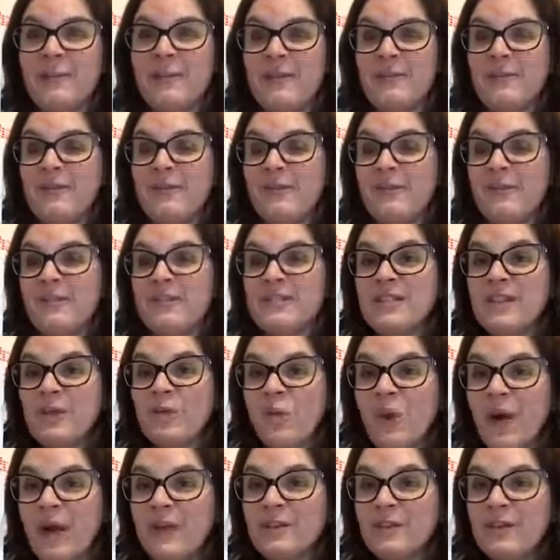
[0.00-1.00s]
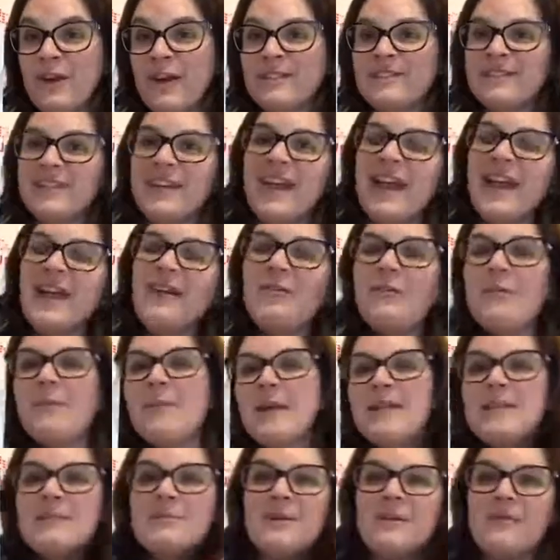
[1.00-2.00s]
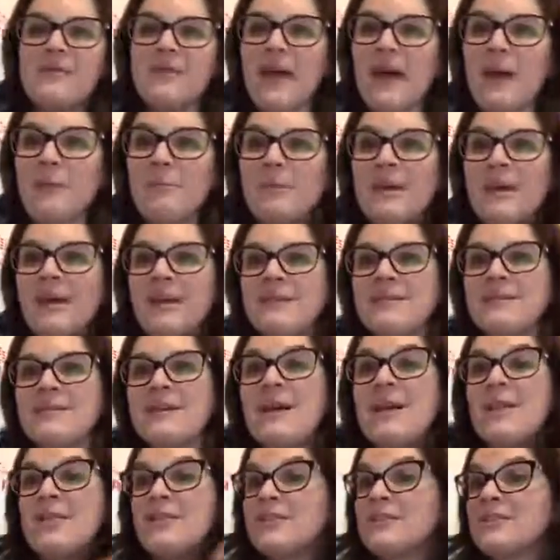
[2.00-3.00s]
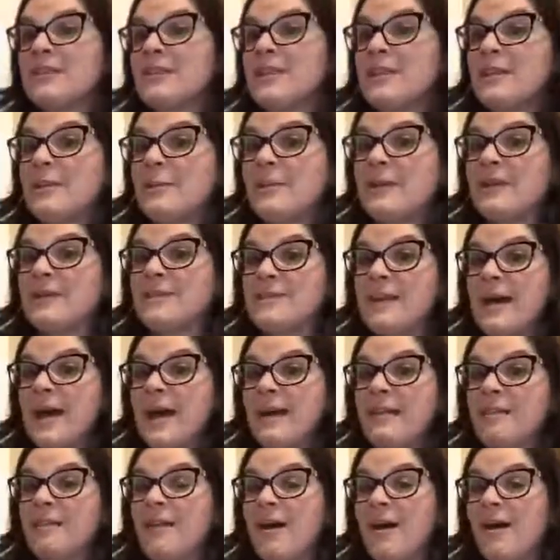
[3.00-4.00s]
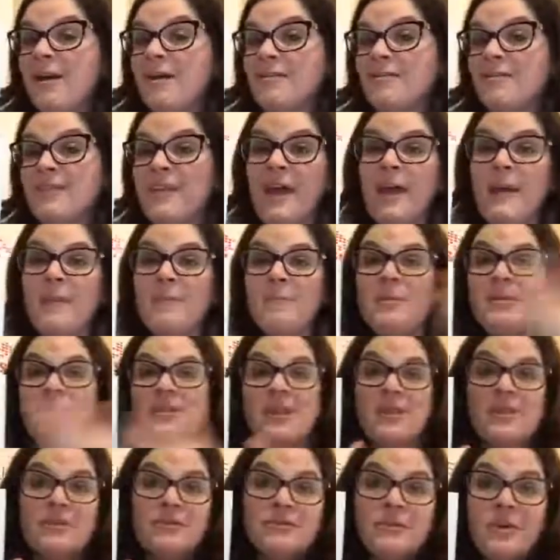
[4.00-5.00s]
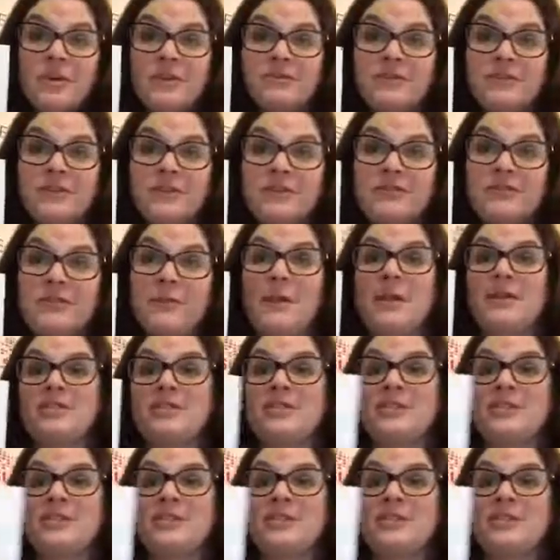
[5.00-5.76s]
If you've ever seen Wild Kratts, it kind of reminds me of that because there's a little bit of dialogue of them, but then there's also informational